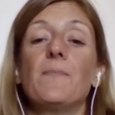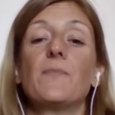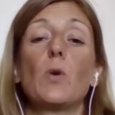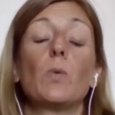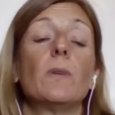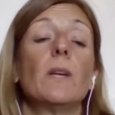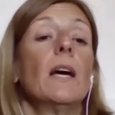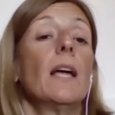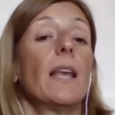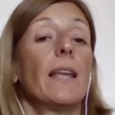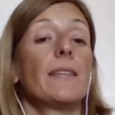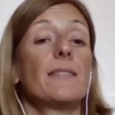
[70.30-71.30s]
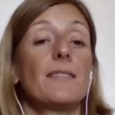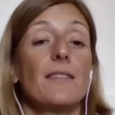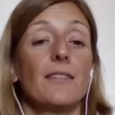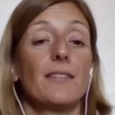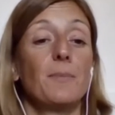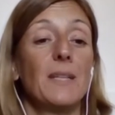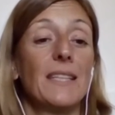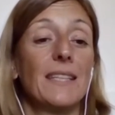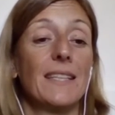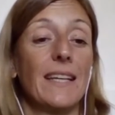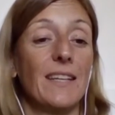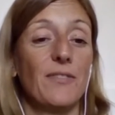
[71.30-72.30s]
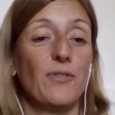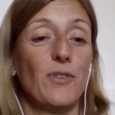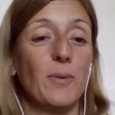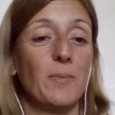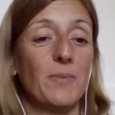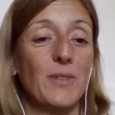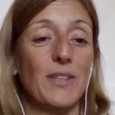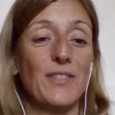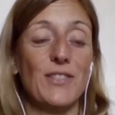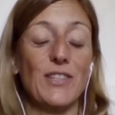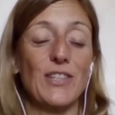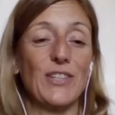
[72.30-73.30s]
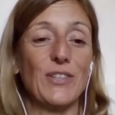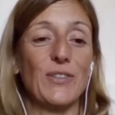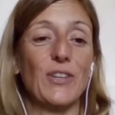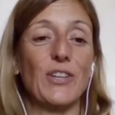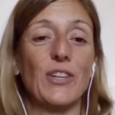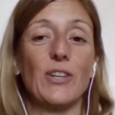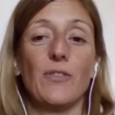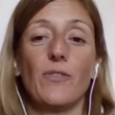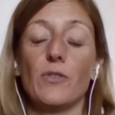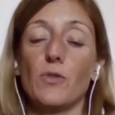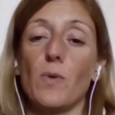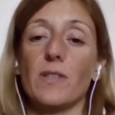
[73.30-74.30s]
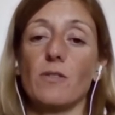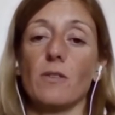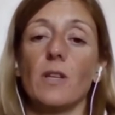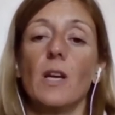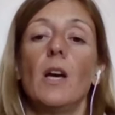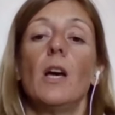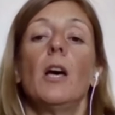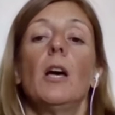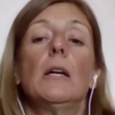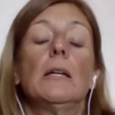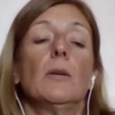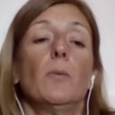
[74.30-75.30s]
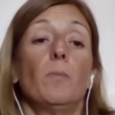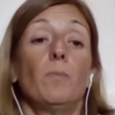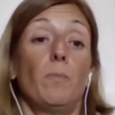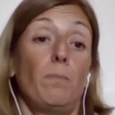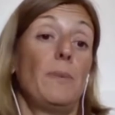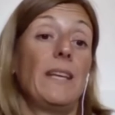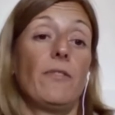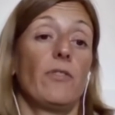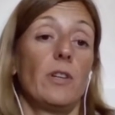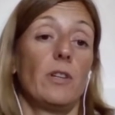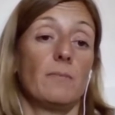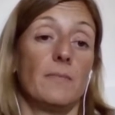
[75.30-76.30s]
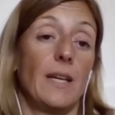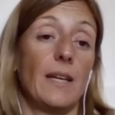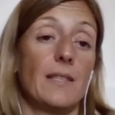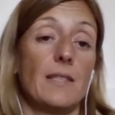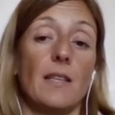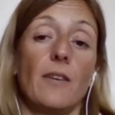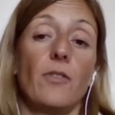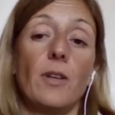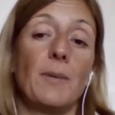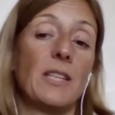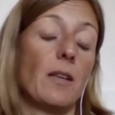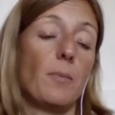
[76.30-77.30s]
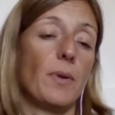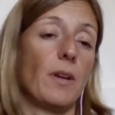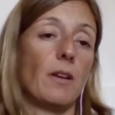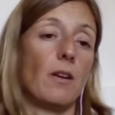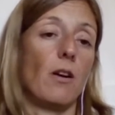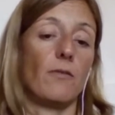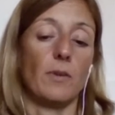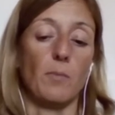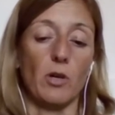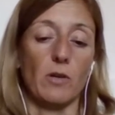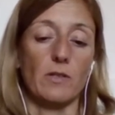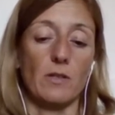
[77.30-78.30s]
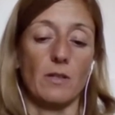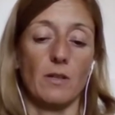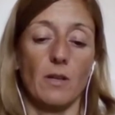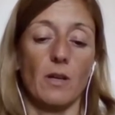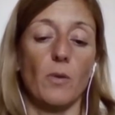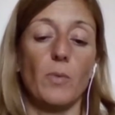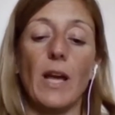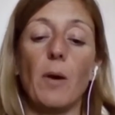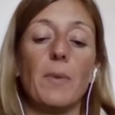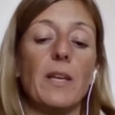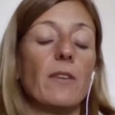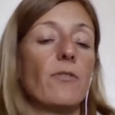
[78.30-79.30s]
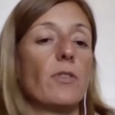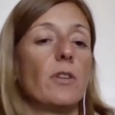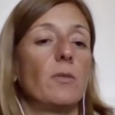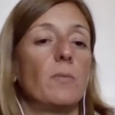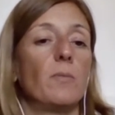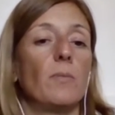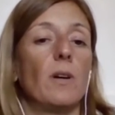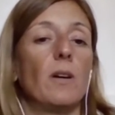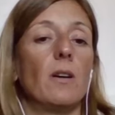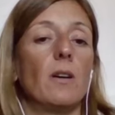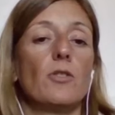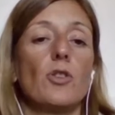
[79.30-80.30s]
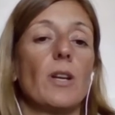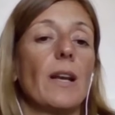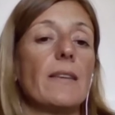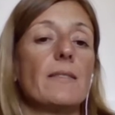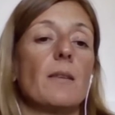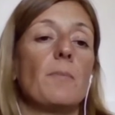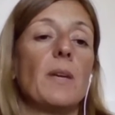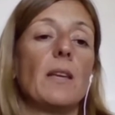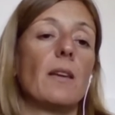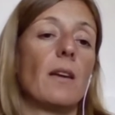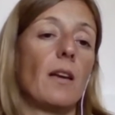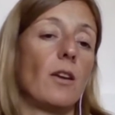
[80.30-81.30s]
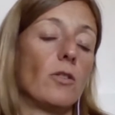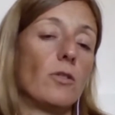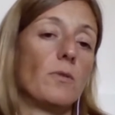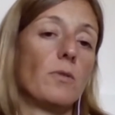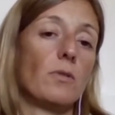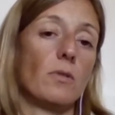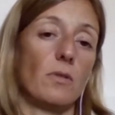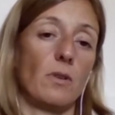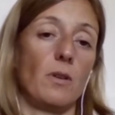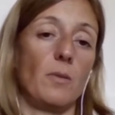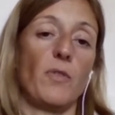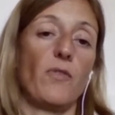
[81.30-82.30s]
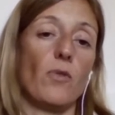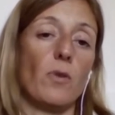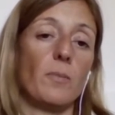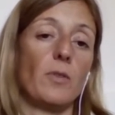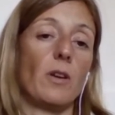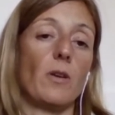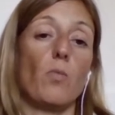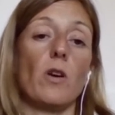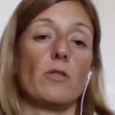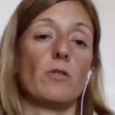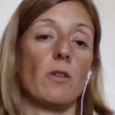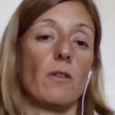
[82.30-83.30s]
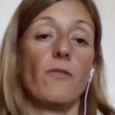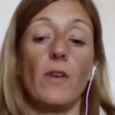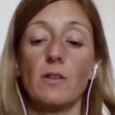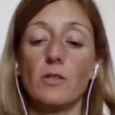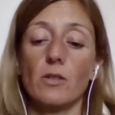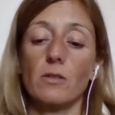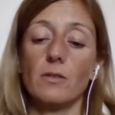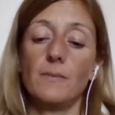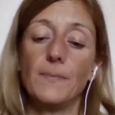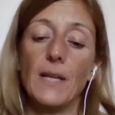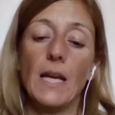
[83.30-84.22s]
So let's start immediately from this first question. Media freedom is a fundamental pillar of democracy. Without media freedom, journalists and media, they cannot perform their watchdog function.